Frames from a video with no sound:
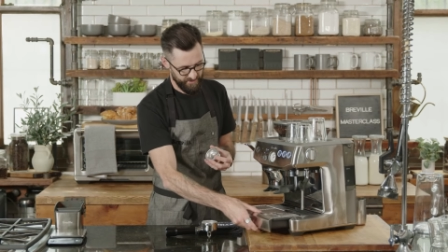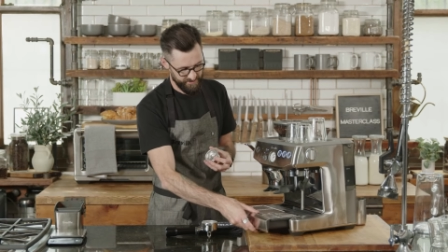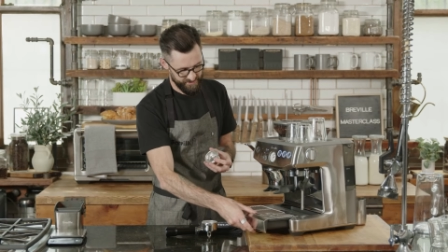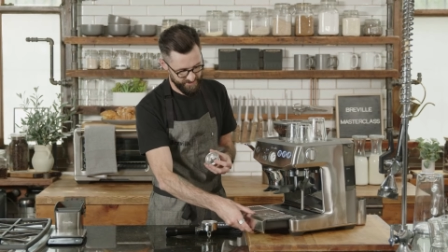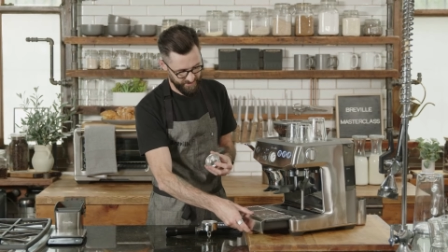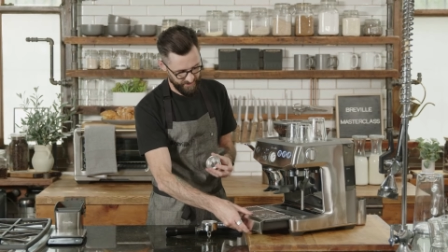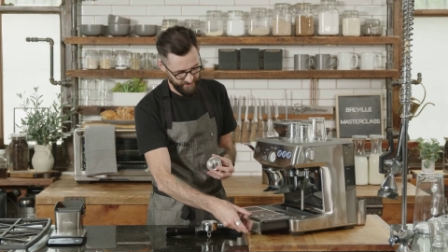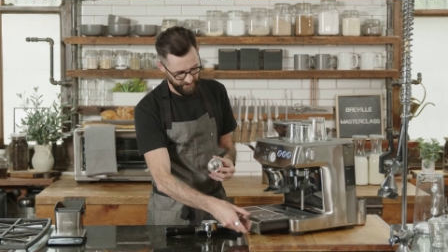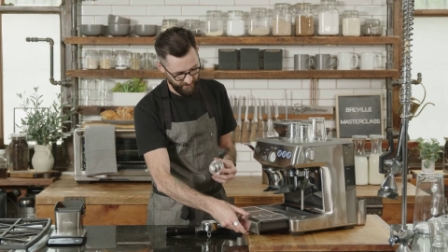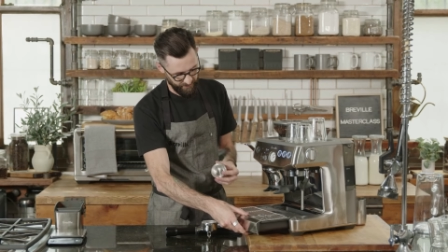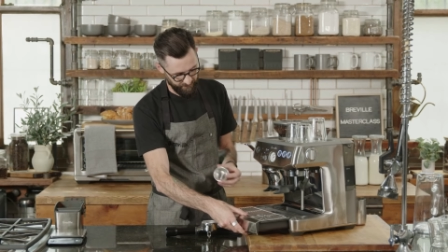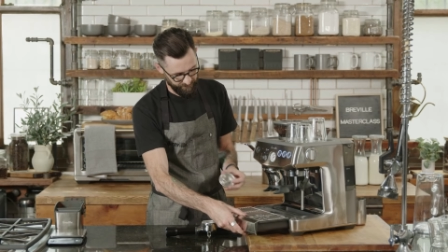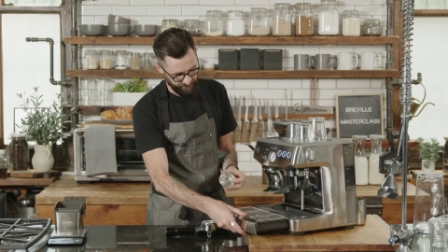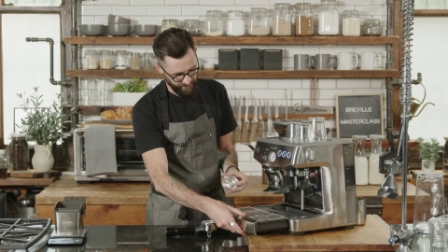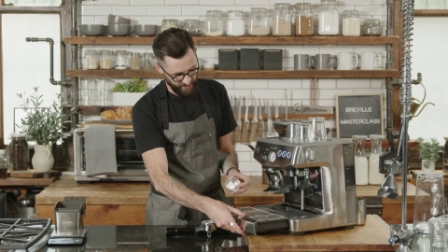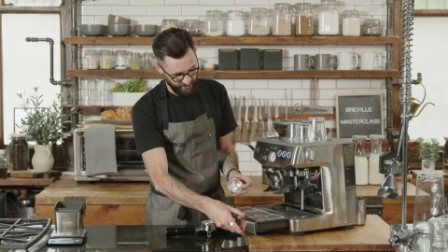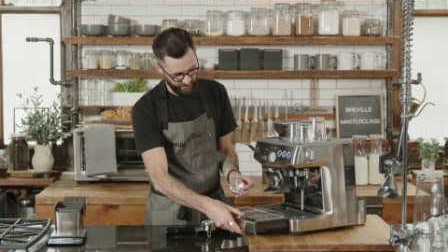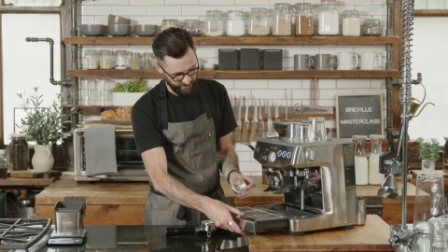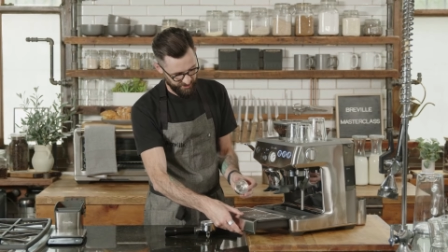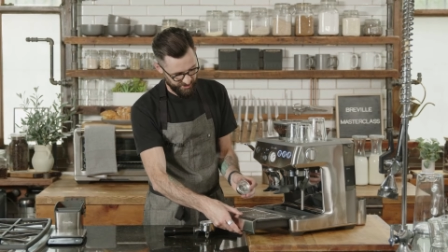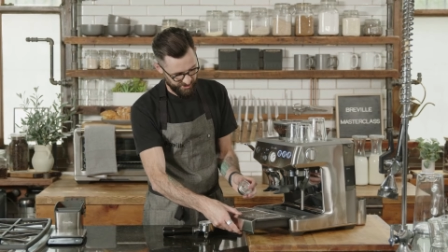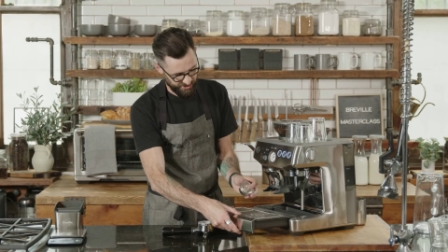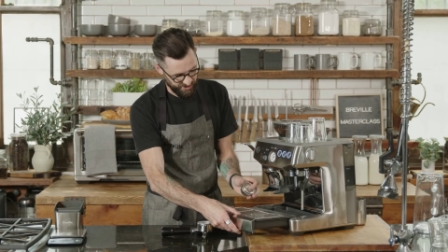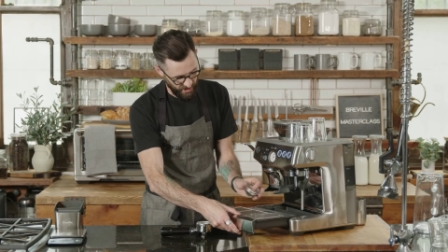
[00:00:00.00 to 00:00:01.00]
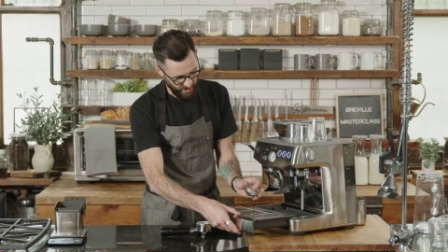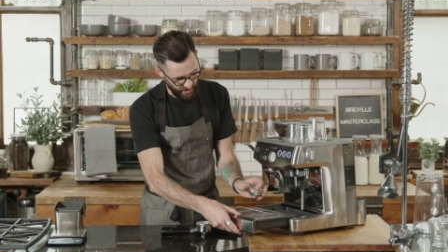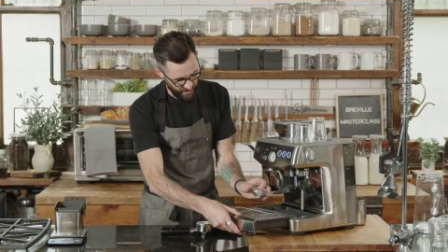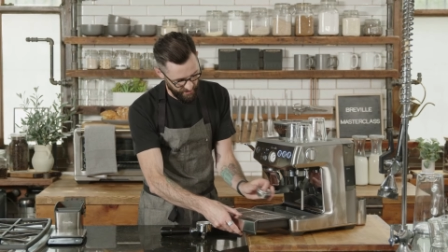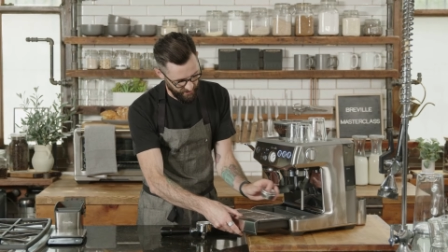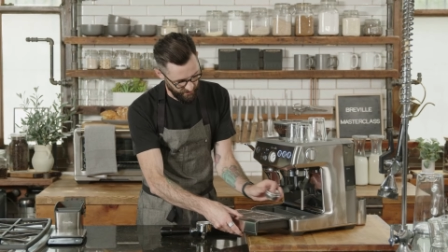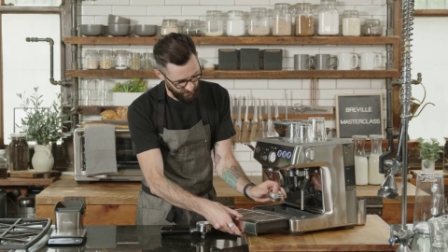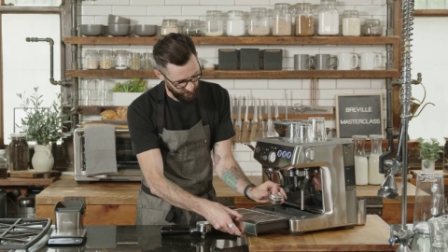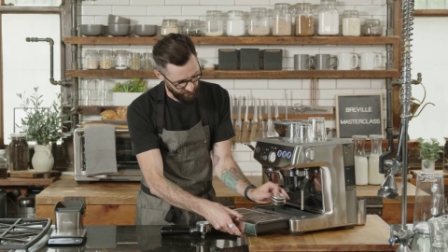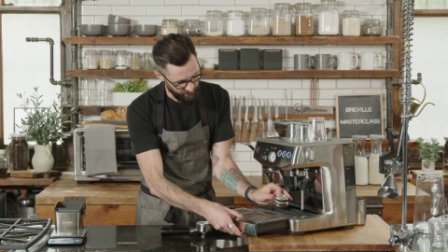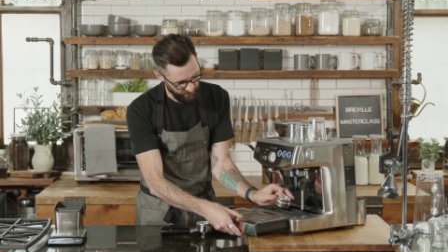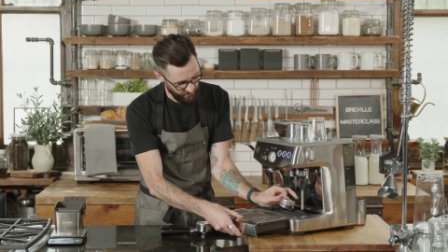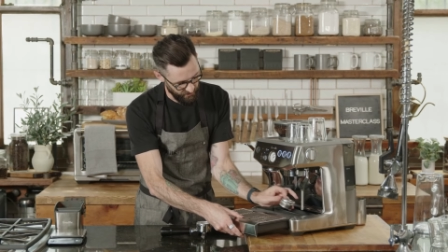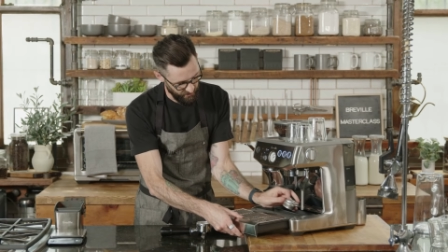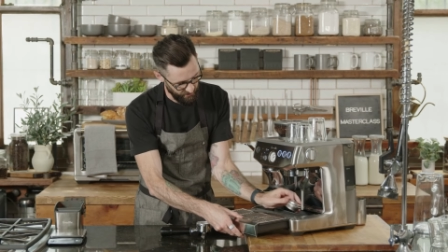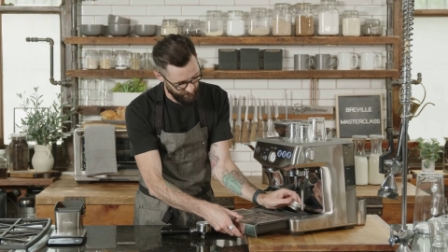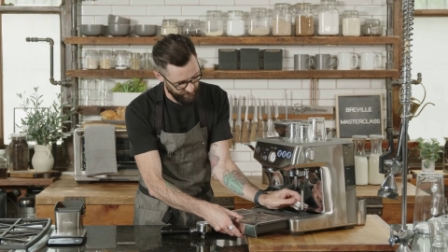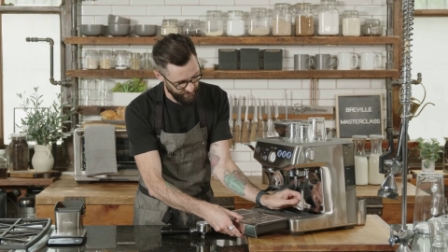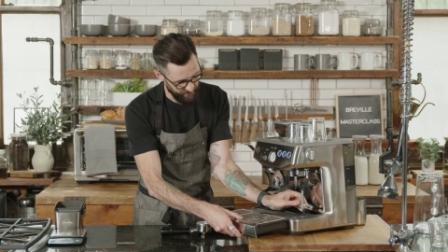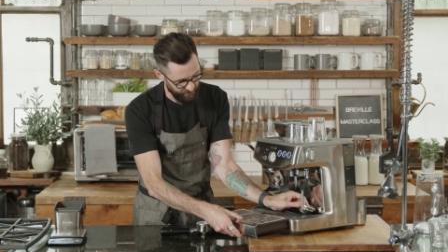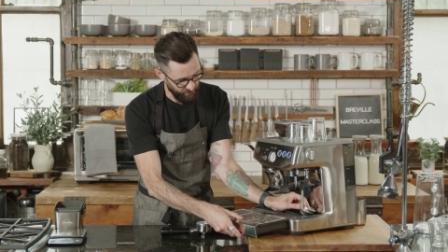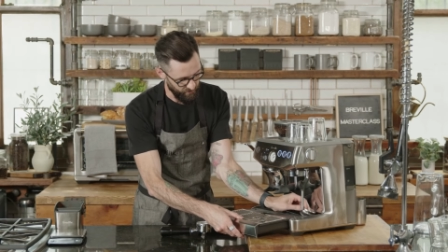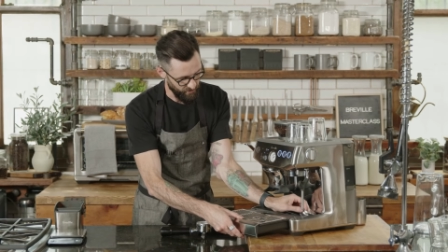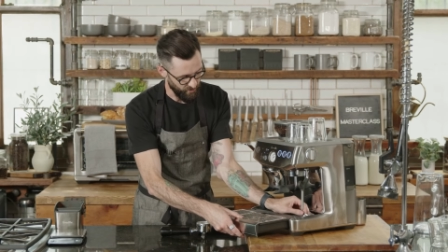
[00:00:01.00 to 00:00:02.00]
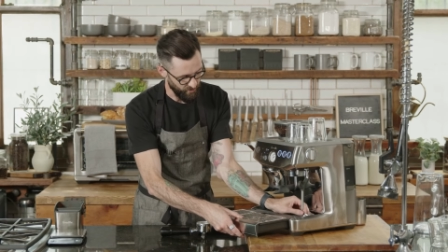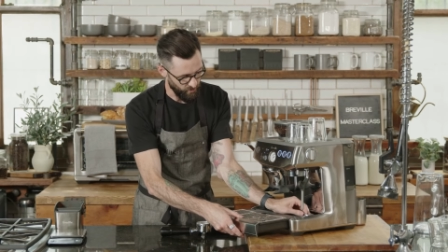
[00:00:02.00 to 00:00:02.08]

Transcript: to get a better shot a little bit more